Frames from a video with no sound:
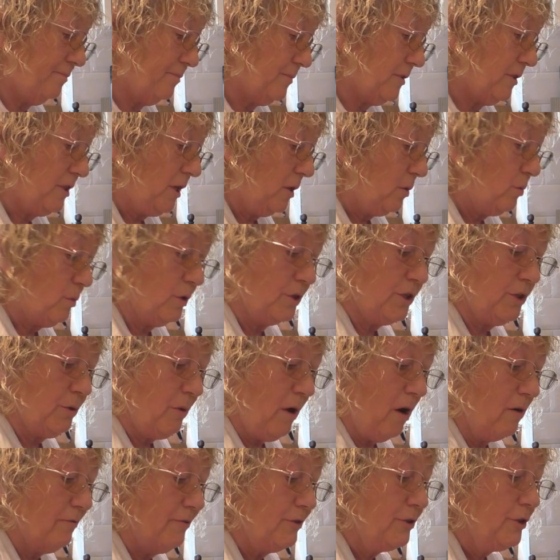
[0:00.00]
You don't want to
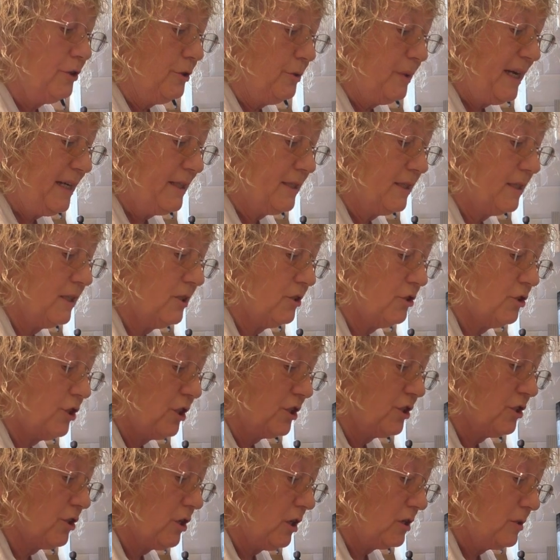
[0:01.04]
overdo it. It's
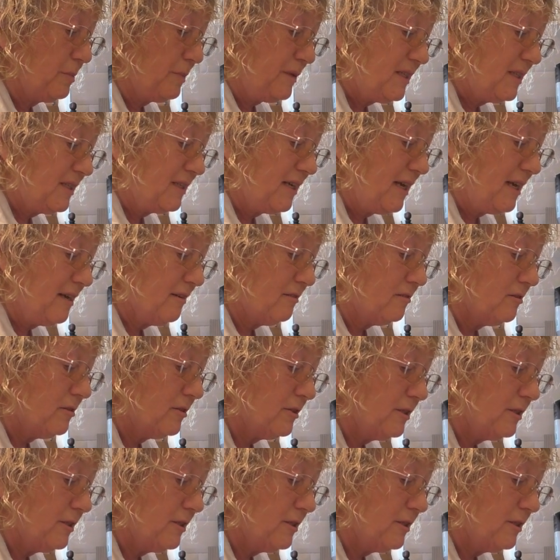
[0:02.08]
just got to be sealed.